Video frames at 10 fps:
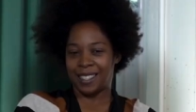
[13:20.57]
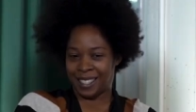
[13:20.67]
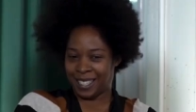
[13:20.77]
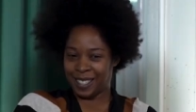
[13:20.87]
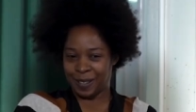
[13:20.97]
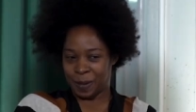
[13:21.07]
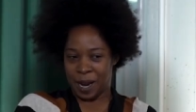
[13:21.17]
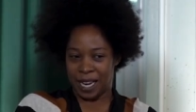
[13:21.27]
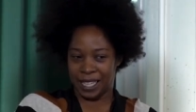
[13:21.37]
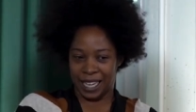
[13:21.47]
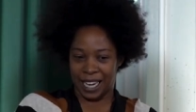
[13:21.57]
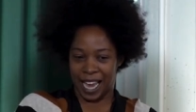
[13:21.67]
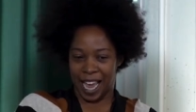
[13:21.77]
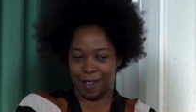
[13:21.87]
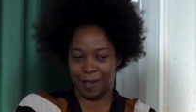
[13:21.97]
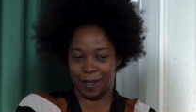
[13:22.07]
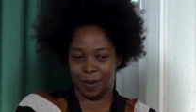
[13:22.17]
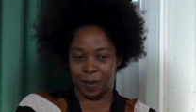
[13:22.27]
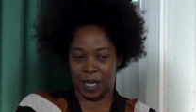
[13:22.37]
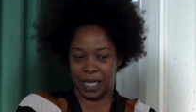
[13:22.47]
this is why like I was
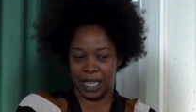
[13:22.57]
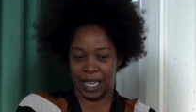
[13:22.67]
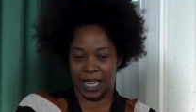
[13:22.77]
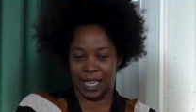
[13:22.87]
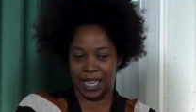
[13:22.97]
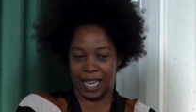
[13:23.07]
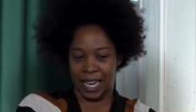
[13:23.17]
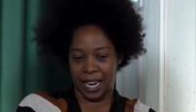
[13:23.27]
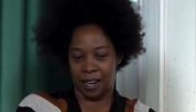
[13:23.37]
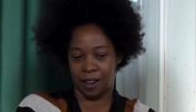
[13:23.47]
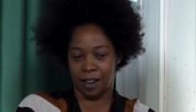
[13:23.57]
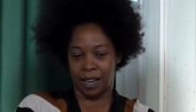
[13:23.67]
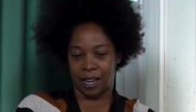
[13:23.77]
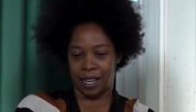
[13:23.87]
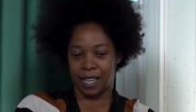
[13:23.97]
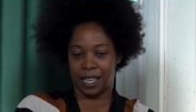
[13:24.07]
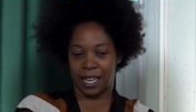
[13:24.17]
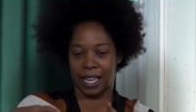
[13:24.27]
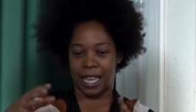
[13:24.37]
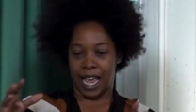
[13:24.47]
really keen on
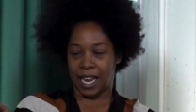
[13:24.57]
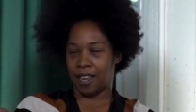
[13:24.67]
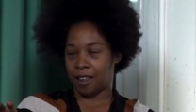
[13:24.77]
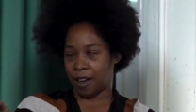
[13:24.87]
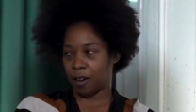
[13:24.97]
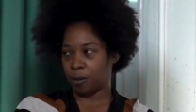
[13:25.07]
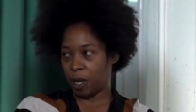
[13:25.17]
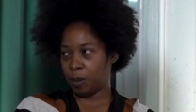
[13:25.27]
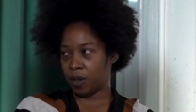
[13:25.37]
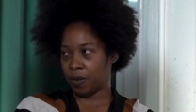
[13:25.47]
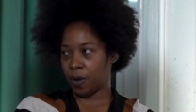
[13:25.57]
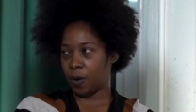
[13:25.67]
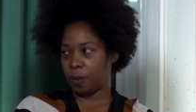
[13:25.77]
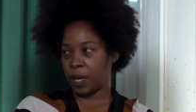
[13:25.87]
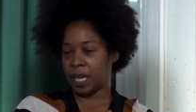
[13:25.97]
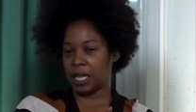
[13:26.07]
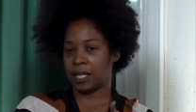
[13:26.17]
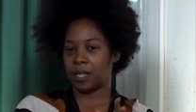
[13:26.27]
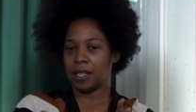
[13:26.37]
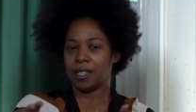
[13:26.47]
getting young people to vote
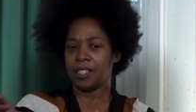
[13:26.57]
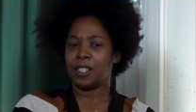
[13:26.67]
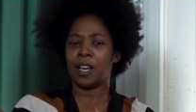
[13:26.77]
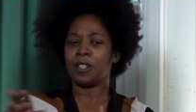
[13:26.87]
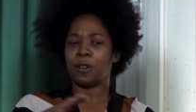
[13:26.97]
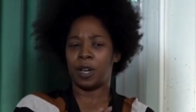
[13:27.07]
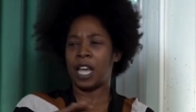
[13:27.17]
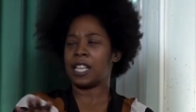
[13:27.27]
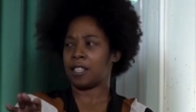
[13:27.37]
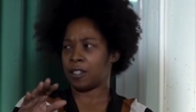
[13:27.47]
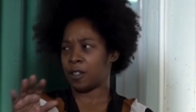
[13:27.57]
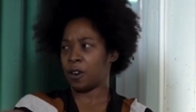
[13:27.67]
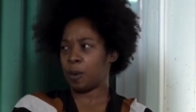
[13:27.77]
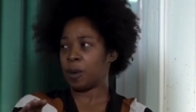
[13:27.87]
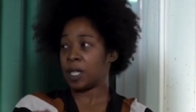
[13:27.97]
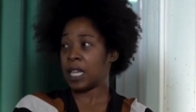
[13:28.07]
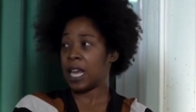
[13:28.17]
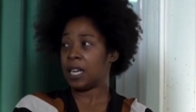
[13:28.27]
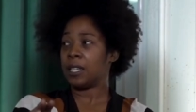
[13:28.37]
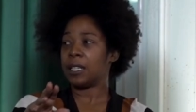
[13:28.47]
because John Tory has his
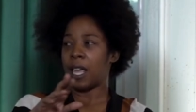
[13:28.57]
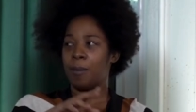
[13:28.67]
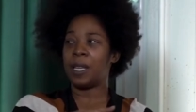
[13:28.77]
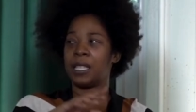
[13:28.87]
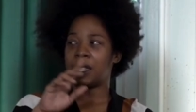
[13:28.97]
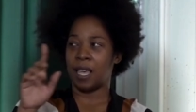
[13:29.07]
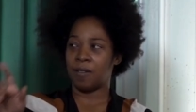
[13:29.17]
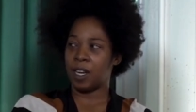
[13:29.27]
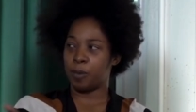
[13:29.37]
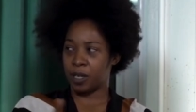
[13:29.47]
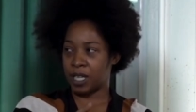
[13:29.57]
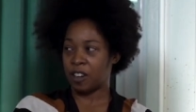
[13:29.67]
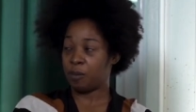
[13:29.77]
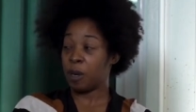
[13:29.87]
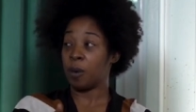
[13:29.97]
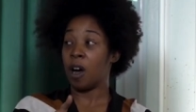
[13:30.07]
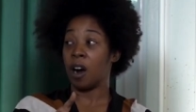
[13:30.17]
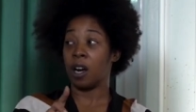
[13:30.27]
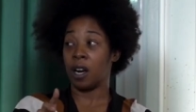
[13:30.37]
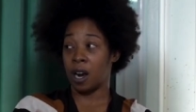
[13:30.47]
30% that means 70% of people
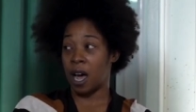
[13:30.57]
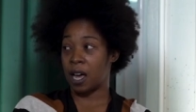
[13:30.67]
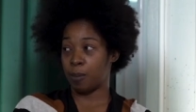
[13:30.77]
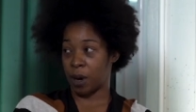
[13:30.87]
are not mm -hmm.